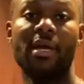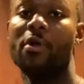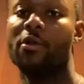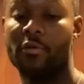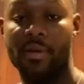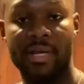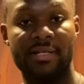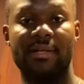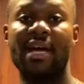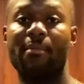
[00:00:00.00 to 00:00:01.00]
Y'all know the links
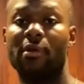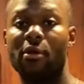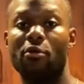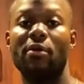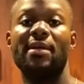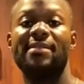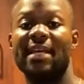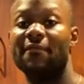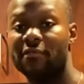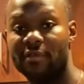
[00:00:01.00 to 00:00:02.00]
are down below.
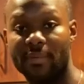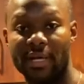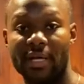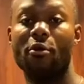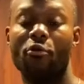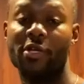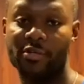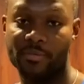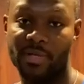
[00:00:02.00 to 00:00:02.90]
Save you some money, go get you some